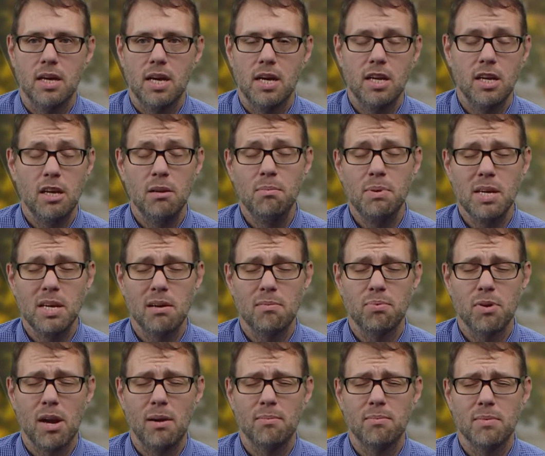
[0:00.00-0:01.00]
And it could be a
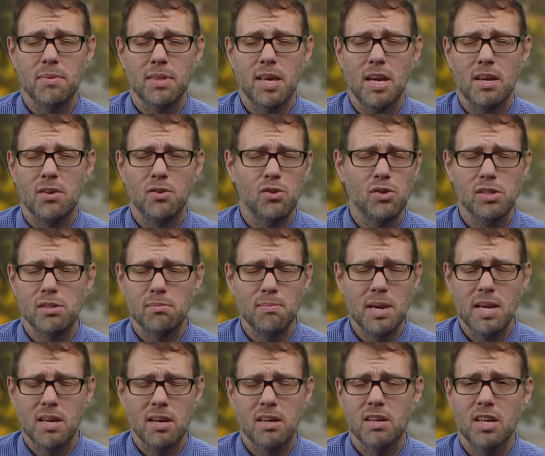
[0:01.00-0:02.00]
problem that you just
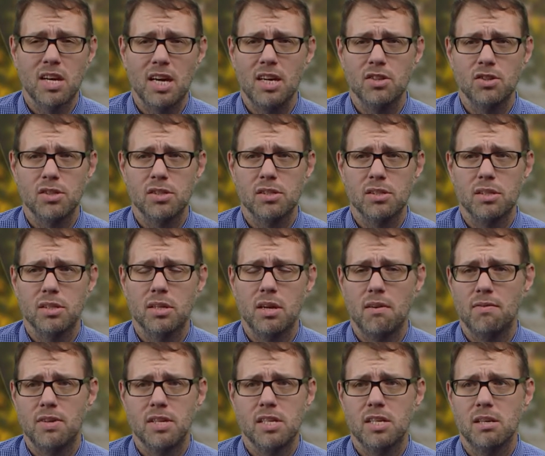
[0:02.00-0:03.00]
make unconsciously
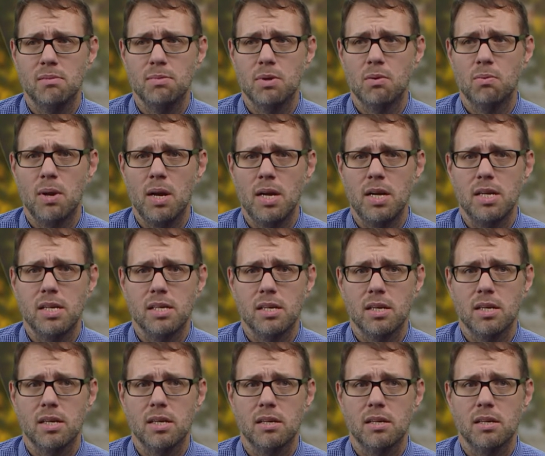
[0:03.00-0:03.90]
every time you write.